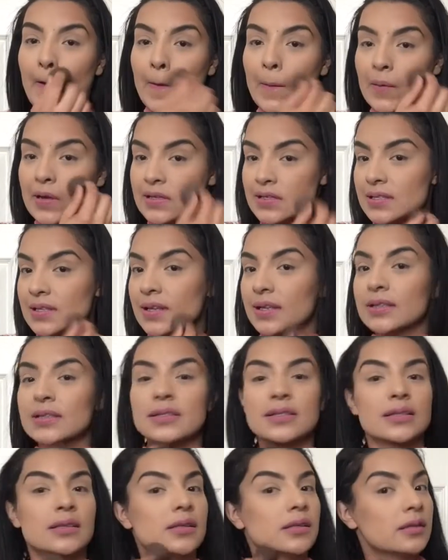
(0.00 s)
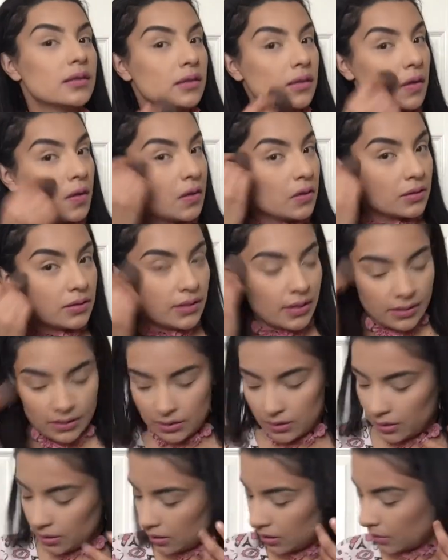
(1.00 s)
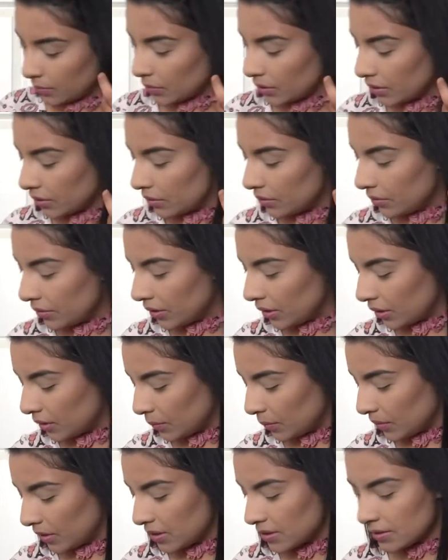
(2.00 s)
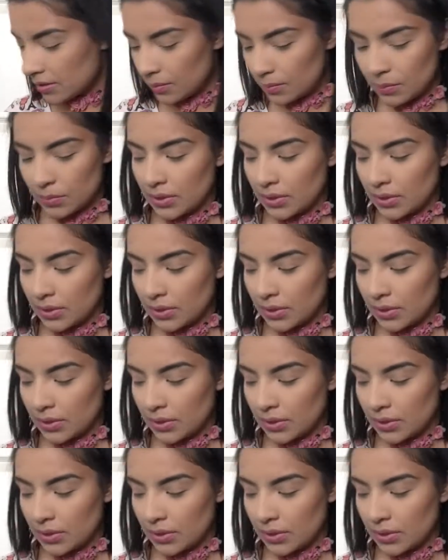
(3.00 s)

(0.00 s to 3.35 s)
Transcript: Once that's done, I'm gonna go ahead and apply some